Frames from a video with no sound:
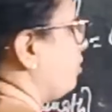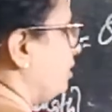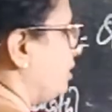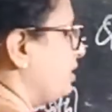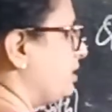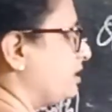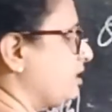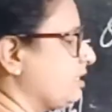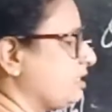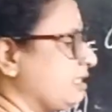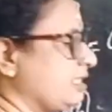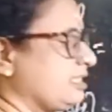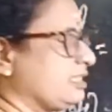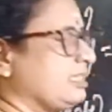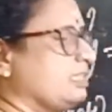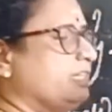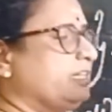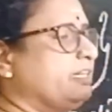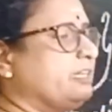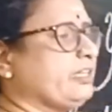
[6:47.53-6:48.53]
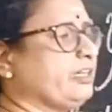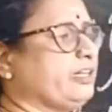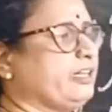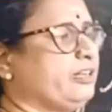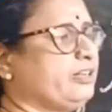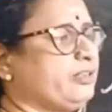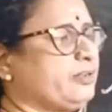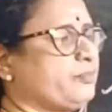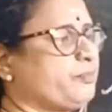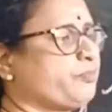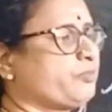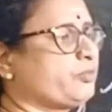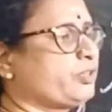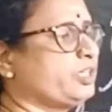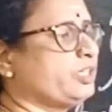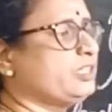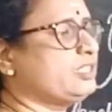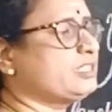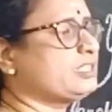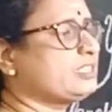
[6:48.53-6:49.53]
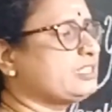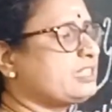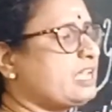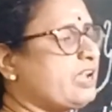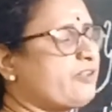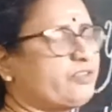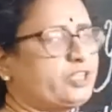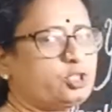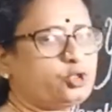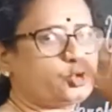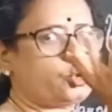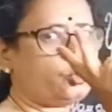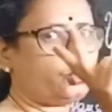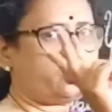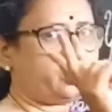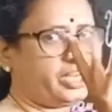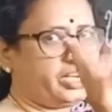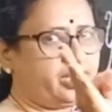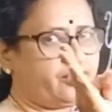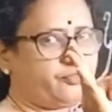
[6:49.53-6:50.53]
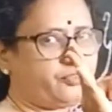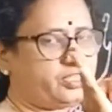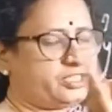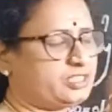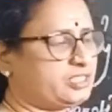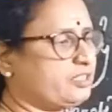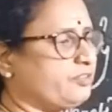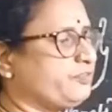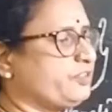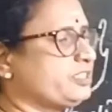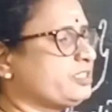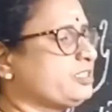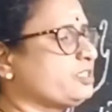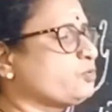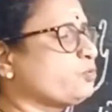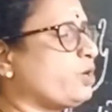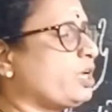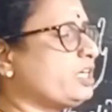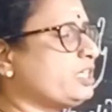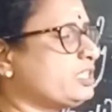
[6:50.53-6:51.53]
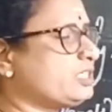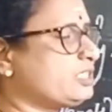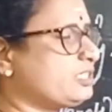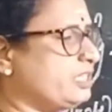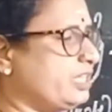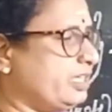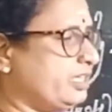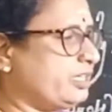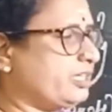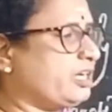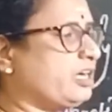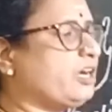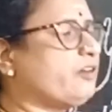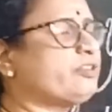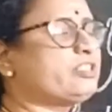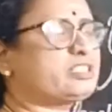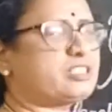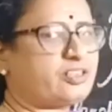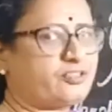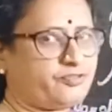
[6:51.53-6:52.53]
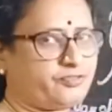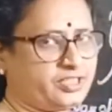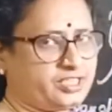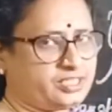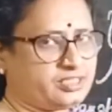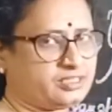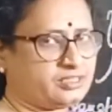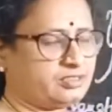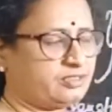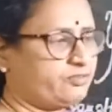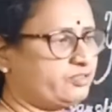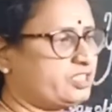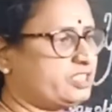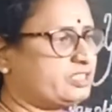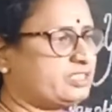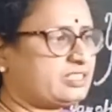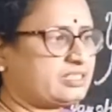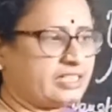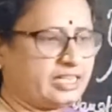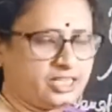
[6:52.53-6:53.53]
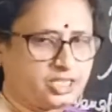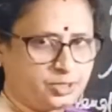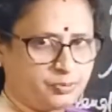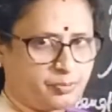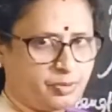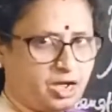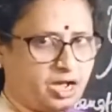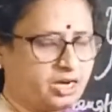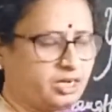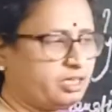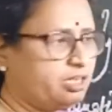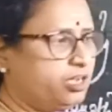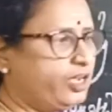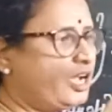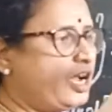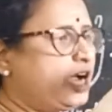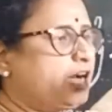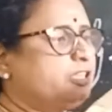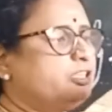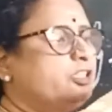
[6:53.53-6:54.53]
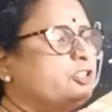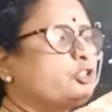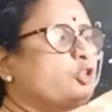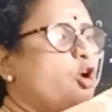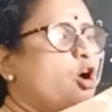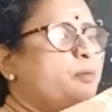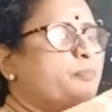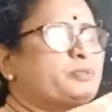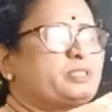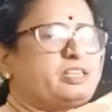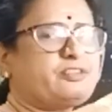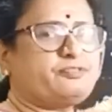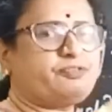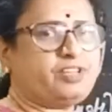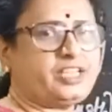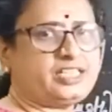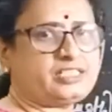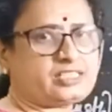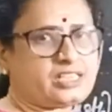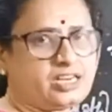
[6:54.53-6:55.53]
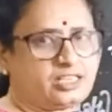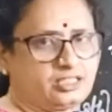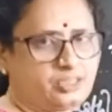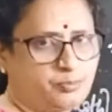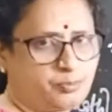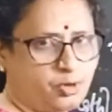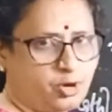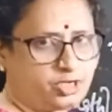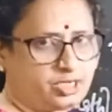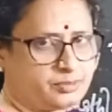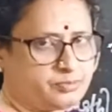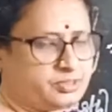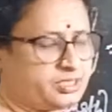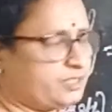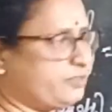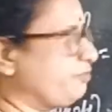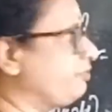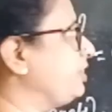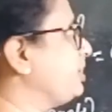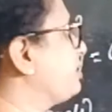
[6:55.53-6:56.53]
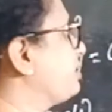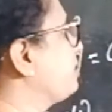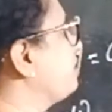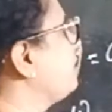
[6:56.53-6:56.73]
this is the cylinder, this is having three different surfaces. One is the curved surface which is the center part, and the top surface and the bottom surface.